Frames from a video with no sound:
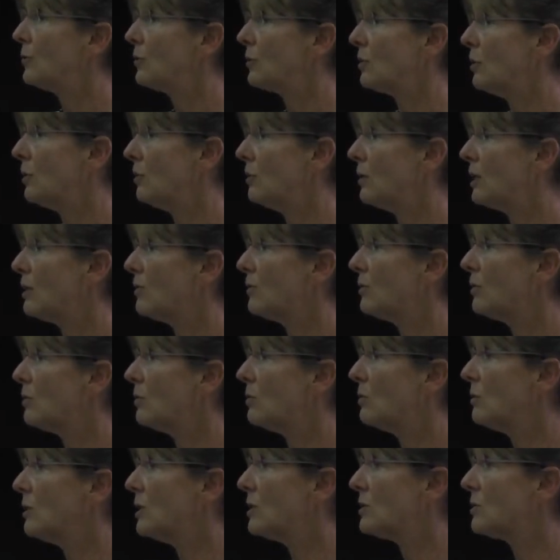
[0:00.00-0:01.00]
that the
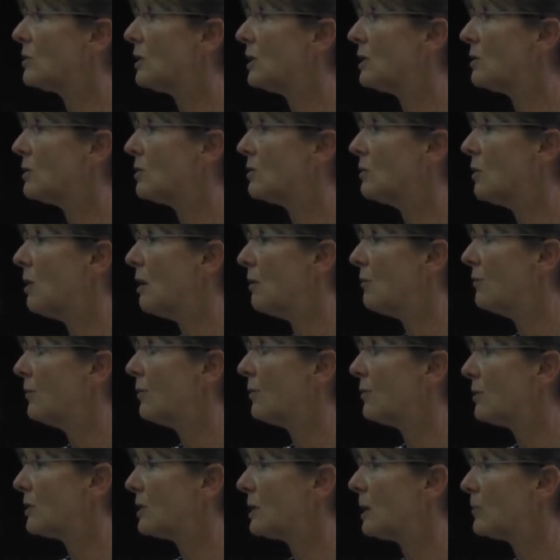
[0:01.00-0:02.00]
units that you offer, the
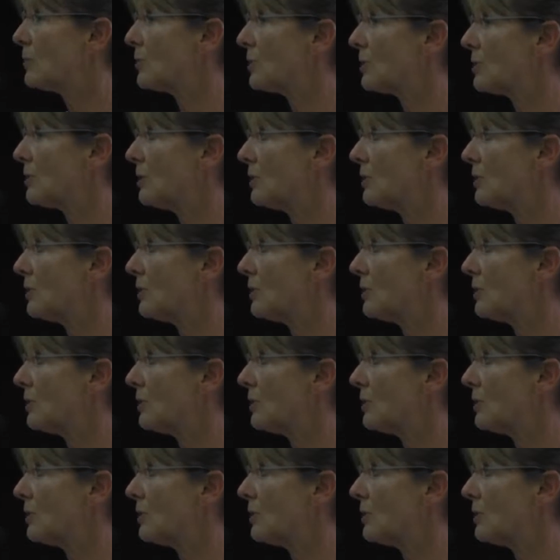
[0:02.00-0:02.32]
subjects that you